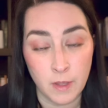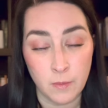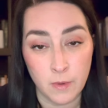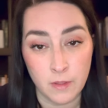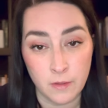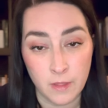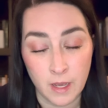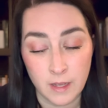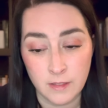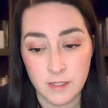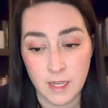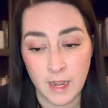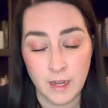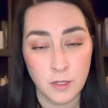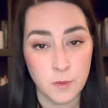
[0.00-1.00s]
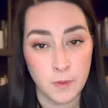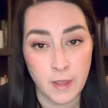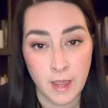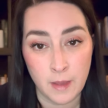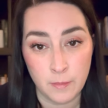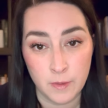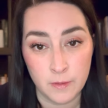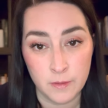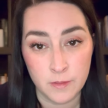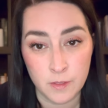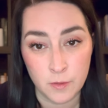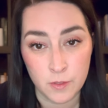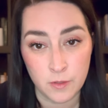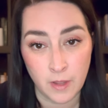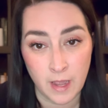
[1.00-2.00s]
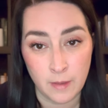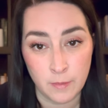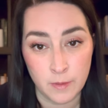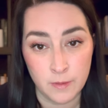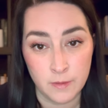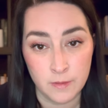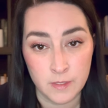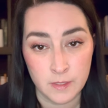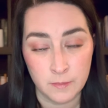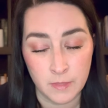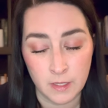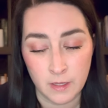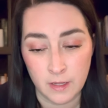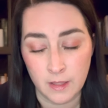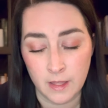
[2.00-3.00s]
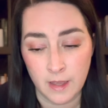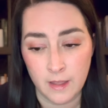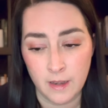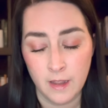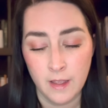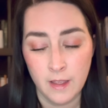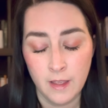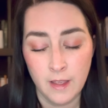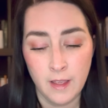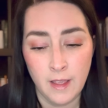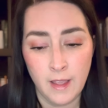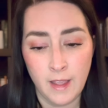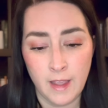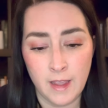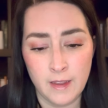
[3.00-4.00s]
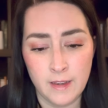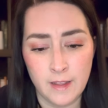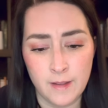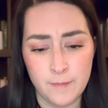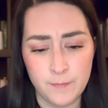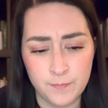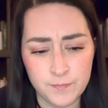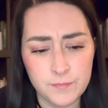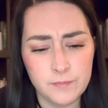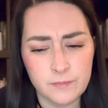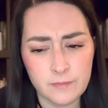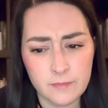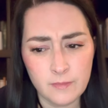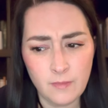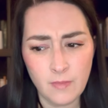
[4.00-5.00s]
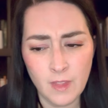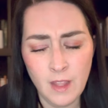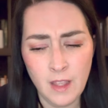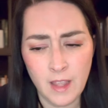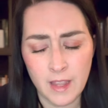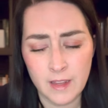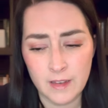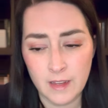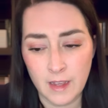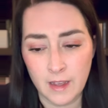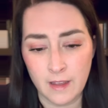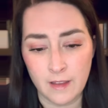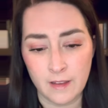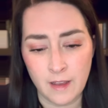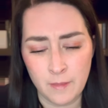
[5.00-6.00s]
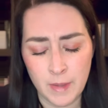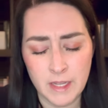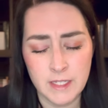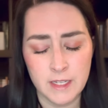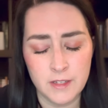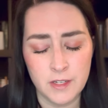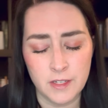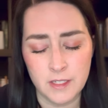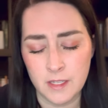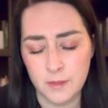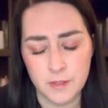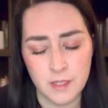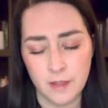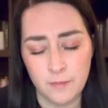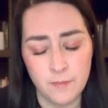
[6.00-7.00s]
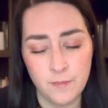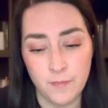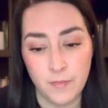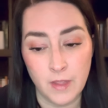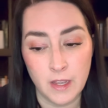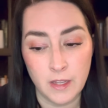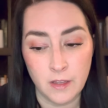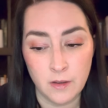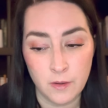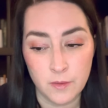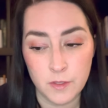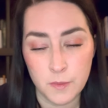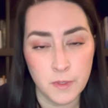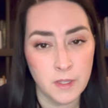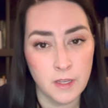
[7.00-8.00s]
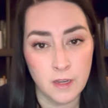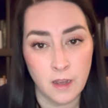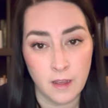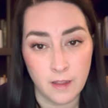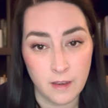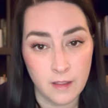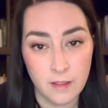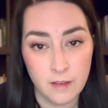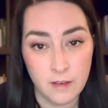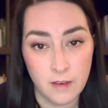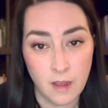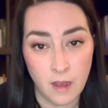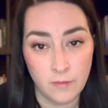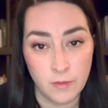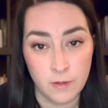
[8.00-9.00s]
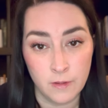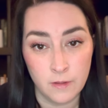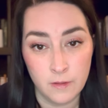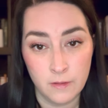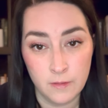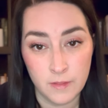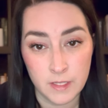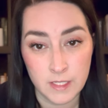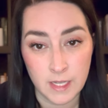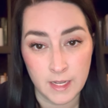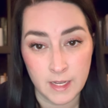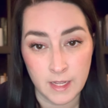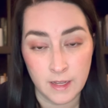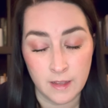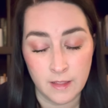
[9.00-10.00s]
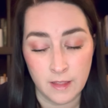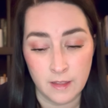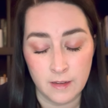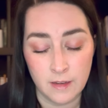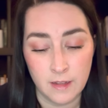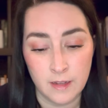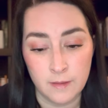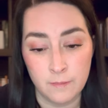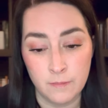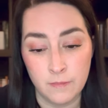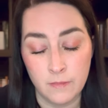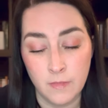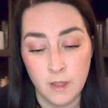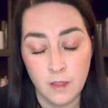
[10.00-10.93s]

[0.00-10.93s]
whether that's actual capital, social capital, something like that. And um, it uh, got my attention because I was like, hmm, you know, it's really not novel, this idea that um,